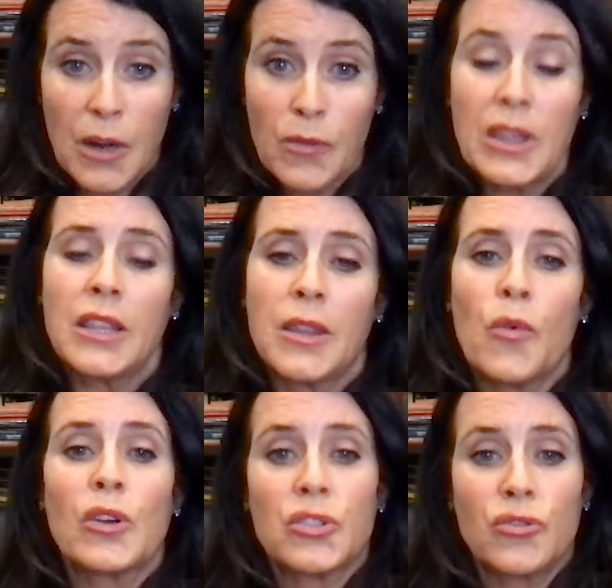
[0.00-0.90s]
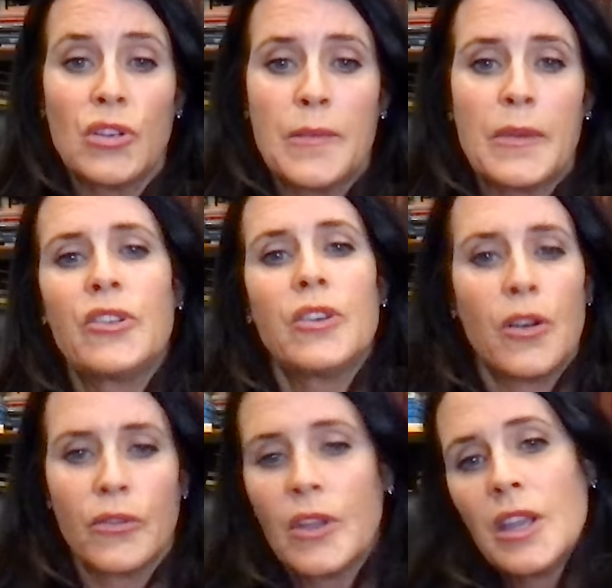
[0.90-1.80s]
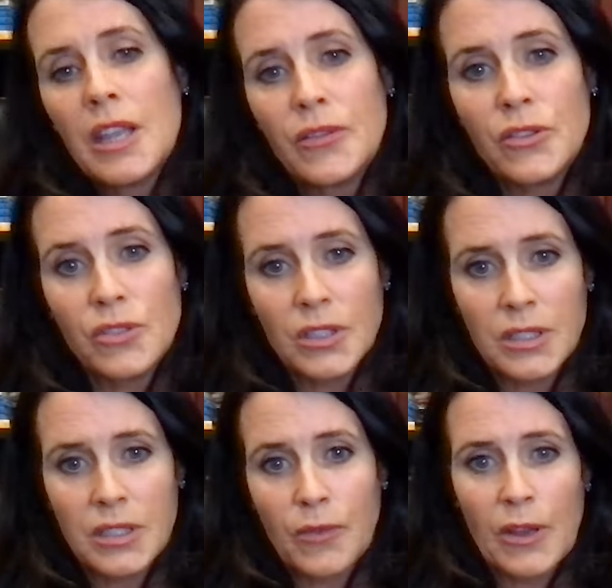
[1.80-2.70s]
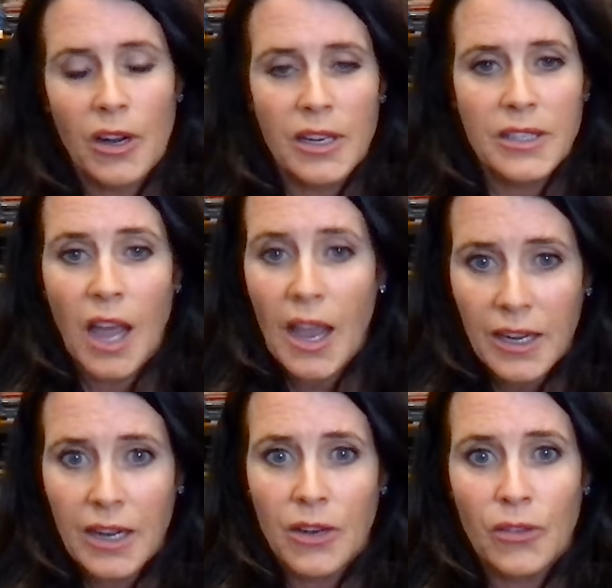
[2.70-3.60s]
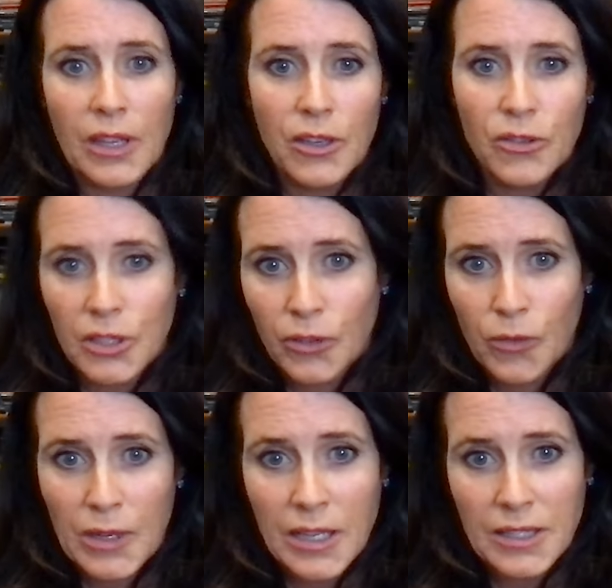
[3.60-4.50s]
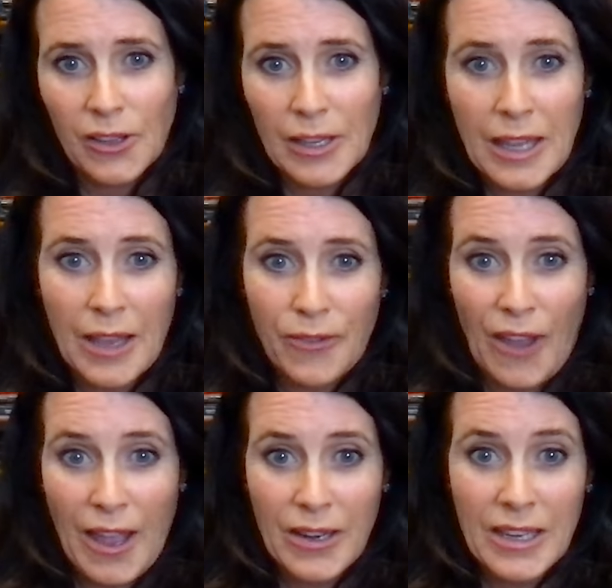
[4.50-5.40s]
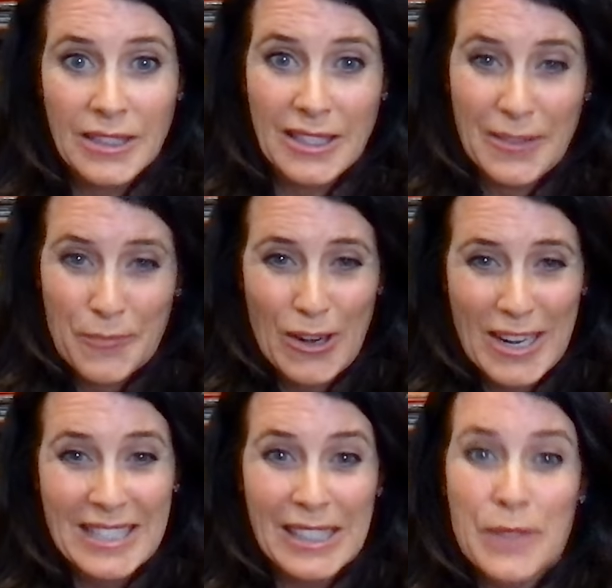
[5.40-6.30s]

I would think the more extreme, if you know, if you just went on a diet, I don't think your children would necessarily get fat easy more easily.